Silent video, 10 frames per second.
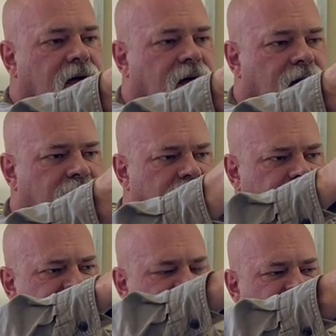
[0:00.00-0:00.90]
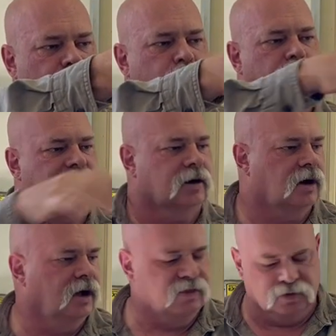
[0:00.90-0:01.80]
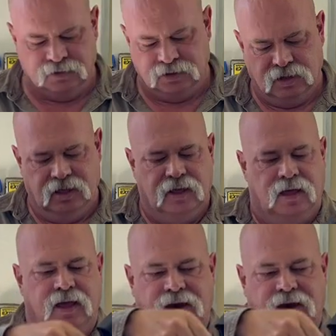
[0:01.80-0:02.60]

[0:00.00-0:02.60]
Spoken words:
have low glare on them. It